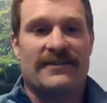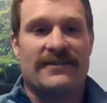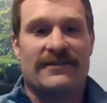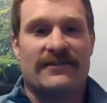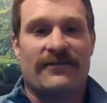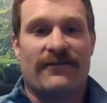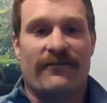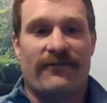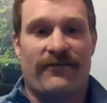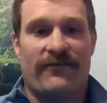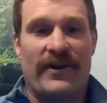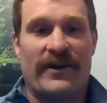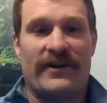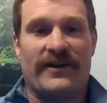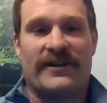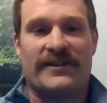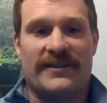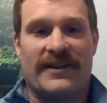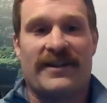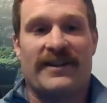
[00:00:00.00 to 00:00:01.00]
That's
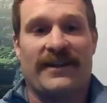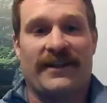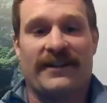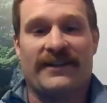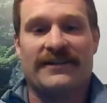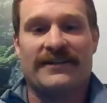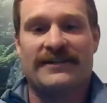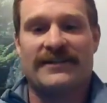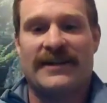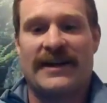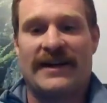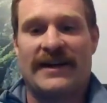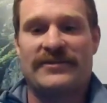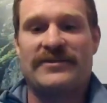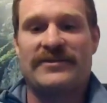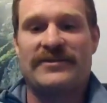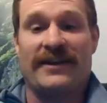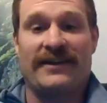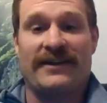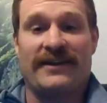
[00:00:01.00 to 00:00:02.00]
very exciting.
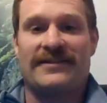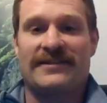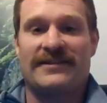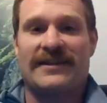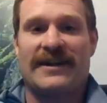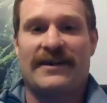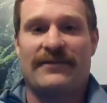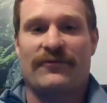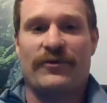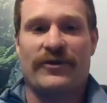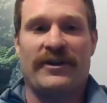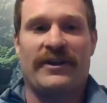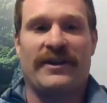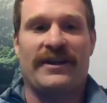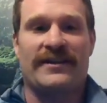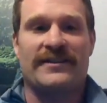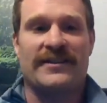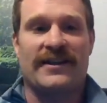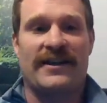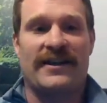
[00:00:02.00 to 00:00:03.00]
I'm
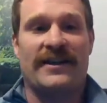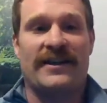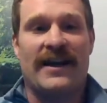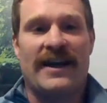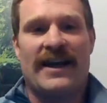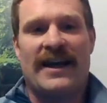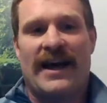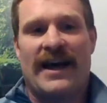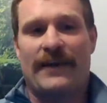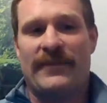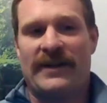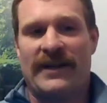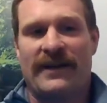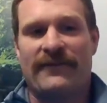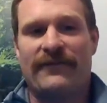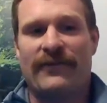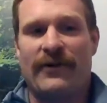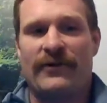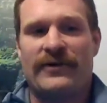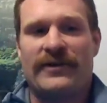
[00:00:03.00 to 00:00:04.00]
psyched. I'm really
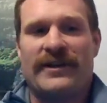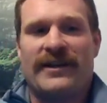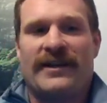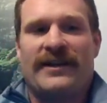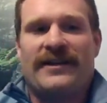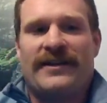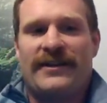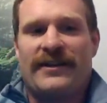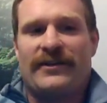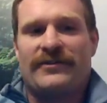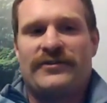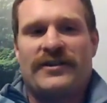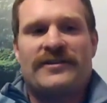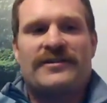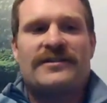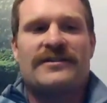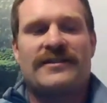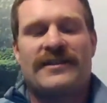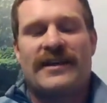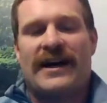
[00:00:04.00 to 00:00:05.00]
excited. I mean, I've
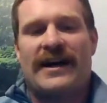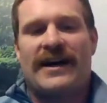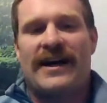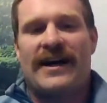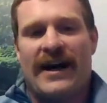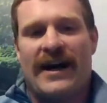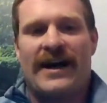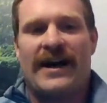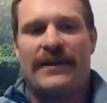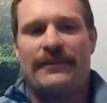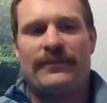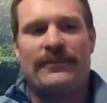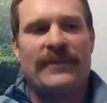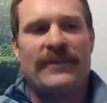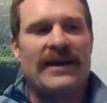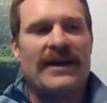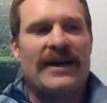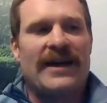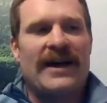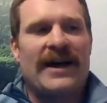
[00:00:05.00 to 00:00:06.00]
already,
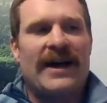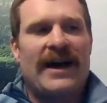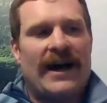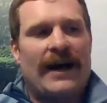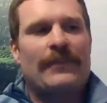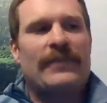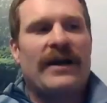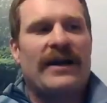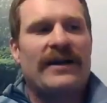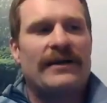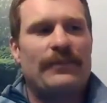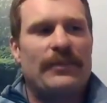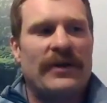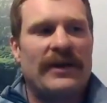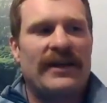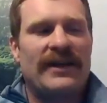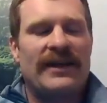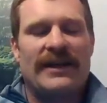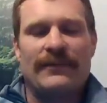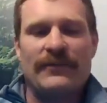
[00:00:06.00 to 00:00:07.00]
I'm
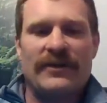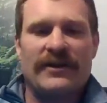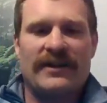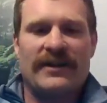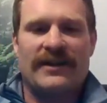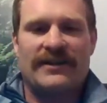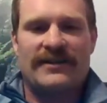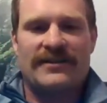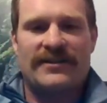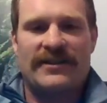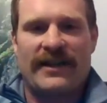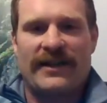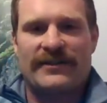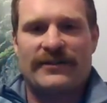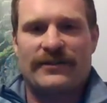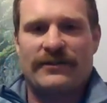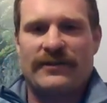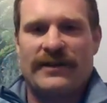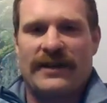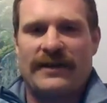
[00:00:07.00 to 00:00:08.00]
kind of picking. I'm looking at the
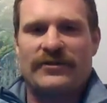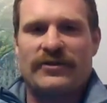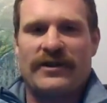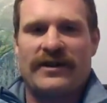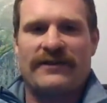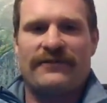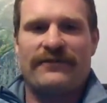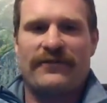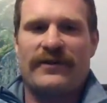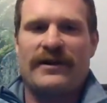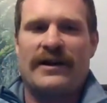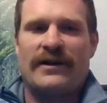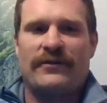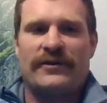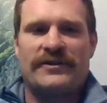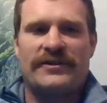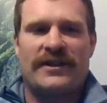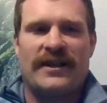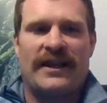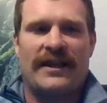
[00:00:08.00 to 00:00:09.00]
schedule, and I'm trying to figure
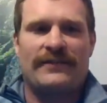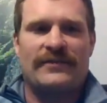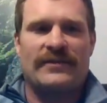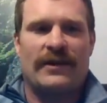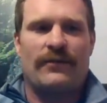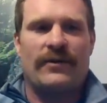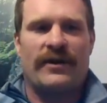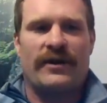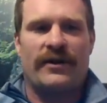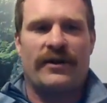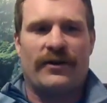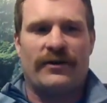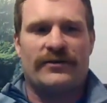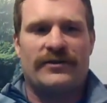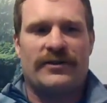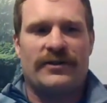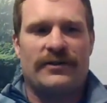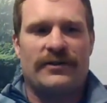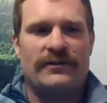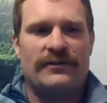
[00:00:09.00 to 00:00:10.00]
out which games I want to
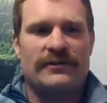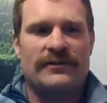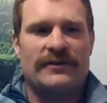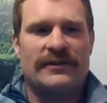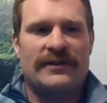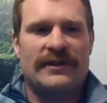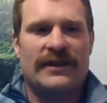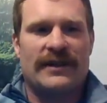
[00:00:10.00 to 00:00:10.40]
go to.